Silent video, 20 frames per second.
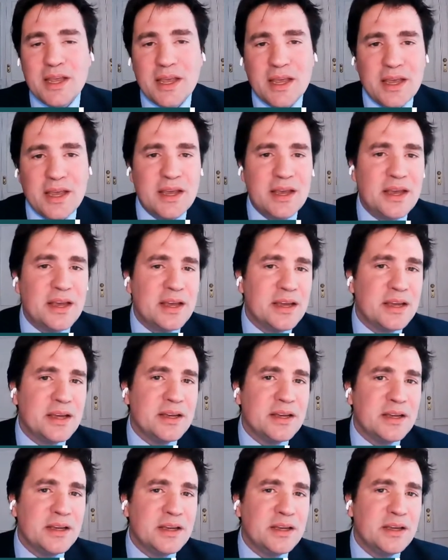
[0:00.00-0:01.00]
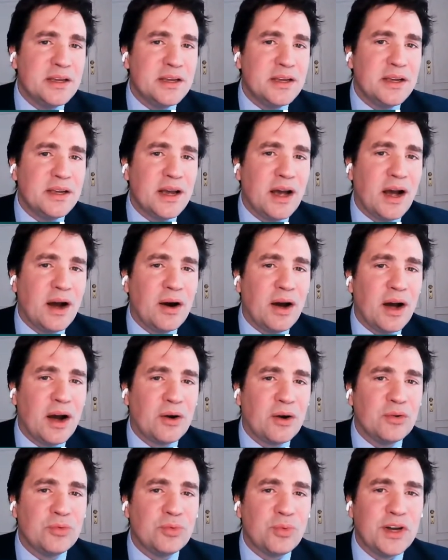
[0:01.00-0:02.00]
a
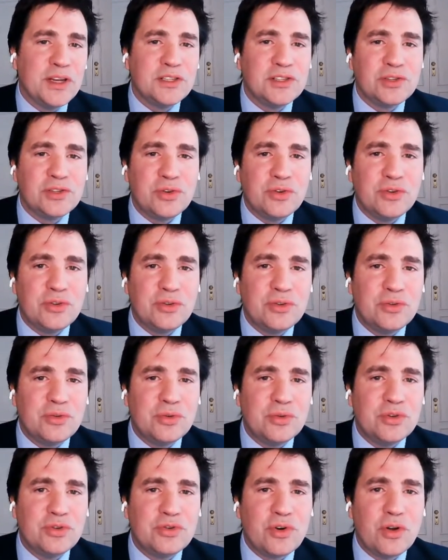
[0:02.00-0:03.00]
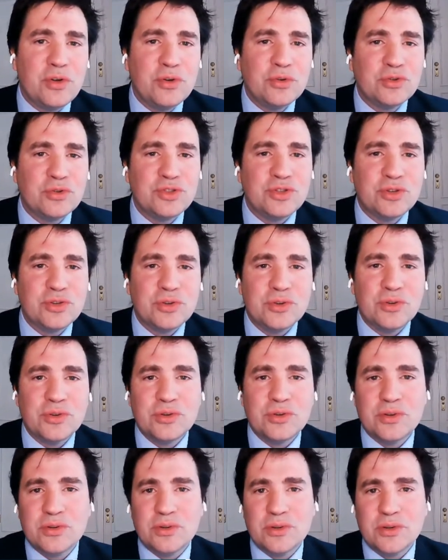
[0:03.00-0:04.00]
good way is to introduce
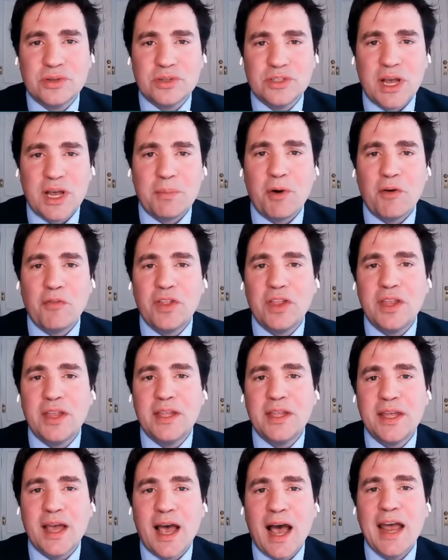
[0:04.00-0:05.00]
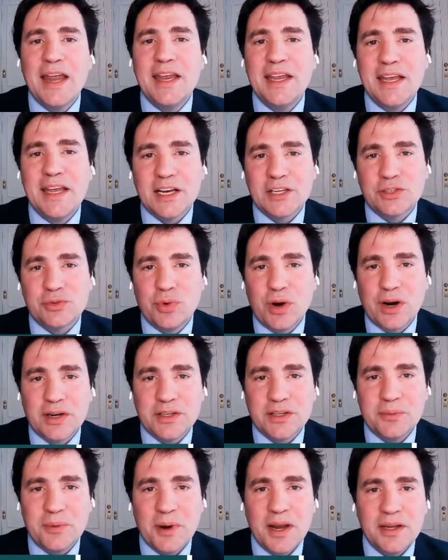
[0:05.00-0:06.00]
some of the ideas we are
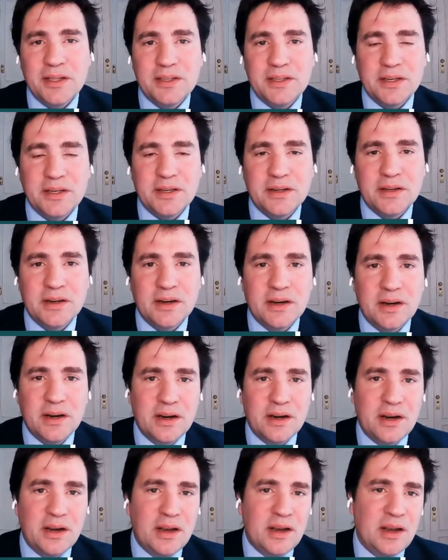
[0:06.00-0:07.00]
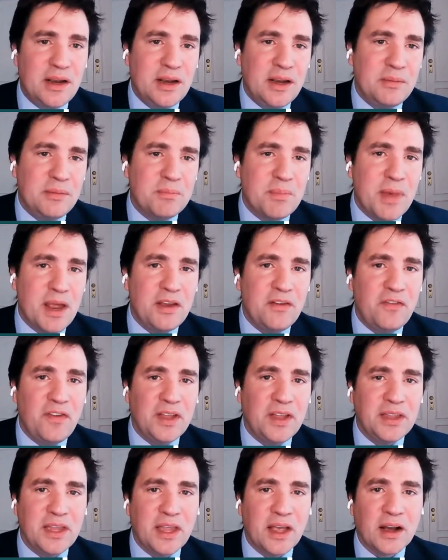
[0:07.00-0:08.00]
debating in many
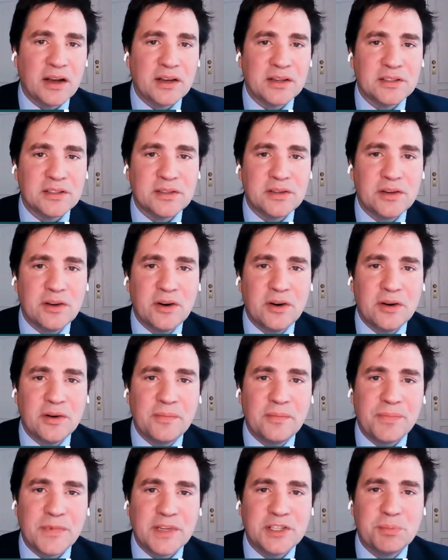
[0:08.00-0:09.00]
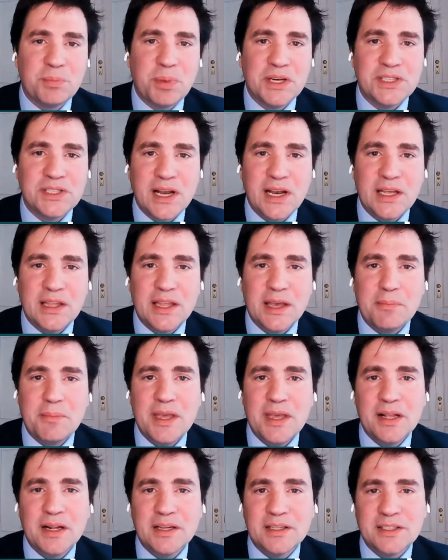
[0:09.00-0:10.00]
think tanks, no? Especially in the
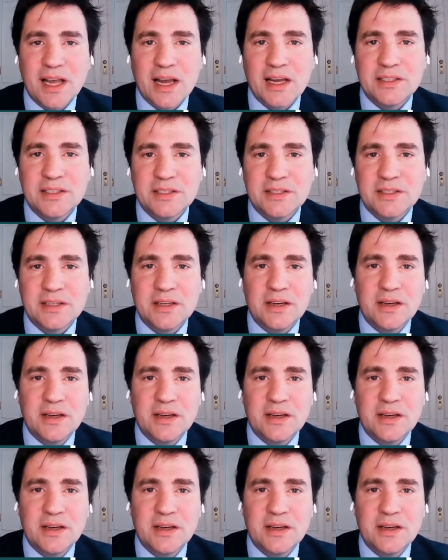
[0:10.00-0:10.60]
middle-sized